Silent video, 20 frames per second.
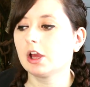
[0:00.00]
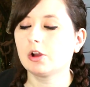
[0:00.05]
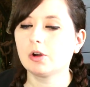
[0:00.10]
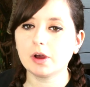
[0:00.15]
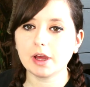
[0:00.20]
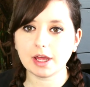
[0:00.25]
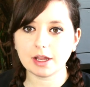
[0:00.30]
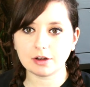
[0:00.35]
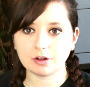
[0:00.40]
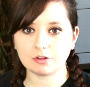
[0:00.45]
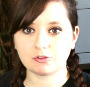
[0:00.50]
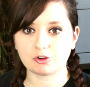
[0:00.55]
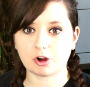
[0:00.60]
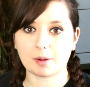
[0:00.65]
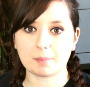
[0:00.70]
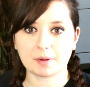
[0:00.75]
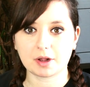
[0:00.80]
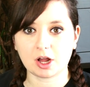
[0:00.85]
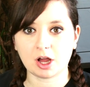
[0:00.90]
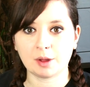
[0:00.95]
go ahead and
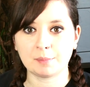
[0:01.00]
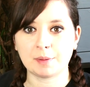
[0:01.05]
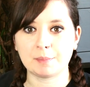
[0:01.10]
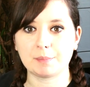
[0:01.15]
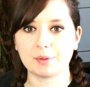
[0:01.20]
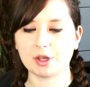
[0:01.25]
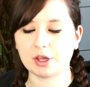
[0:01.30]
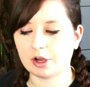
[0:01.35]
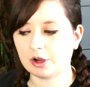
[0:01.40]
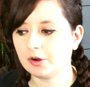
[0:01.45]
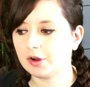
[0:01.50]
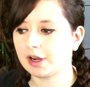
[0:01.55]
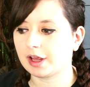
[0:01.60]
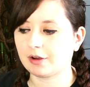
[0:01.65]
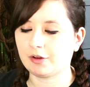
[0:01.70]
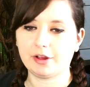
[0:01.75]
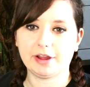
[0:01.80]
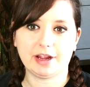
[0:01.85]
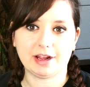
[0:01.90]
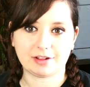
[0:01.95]
drop a comment below and
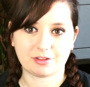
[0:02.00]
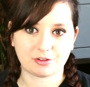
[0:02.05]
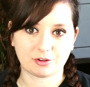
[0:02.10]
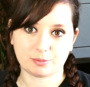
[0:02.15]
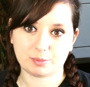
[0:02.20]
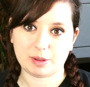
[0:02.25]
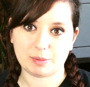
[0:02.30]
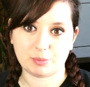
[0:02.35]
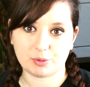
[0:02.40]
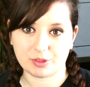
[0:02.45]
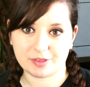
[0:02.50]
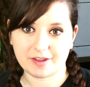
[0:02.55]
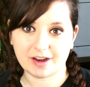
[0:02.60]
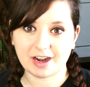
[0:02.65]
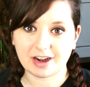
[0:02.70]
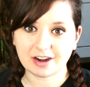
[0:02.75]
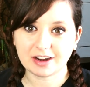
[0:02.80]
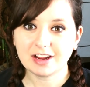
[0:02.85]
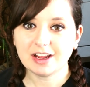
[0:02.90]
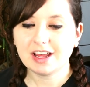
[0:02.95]
I will answer people
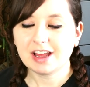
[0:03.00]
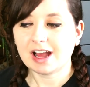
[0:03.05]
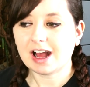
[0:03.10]
there.